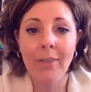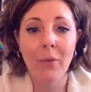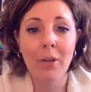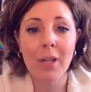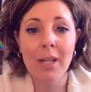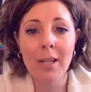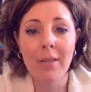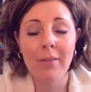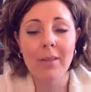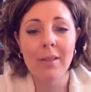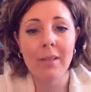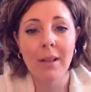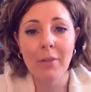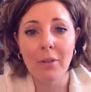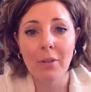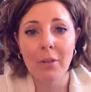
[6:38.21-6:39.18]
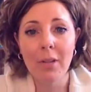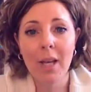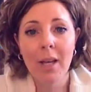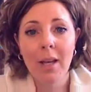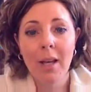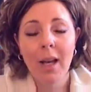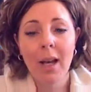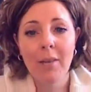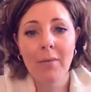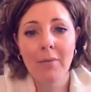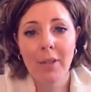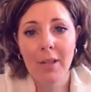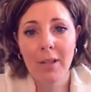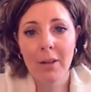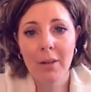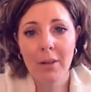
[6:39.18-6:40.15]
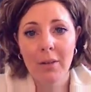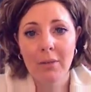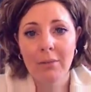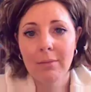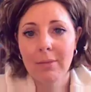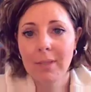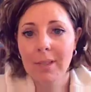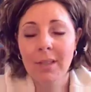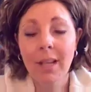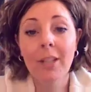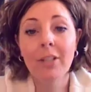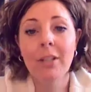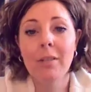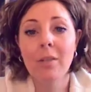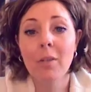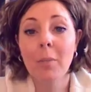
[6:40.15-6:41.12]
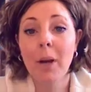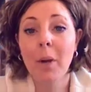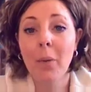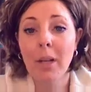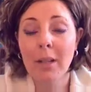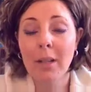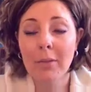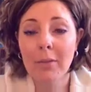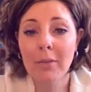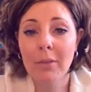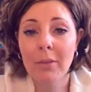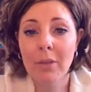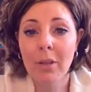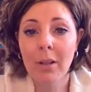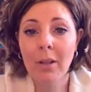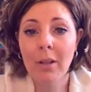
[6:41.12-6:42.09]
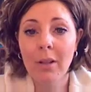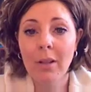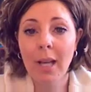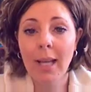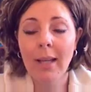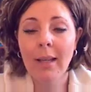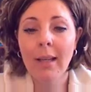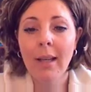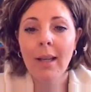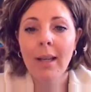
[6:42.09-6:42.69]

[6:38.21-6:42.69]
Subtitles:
I've already given several video discussions about what a lit review should look like.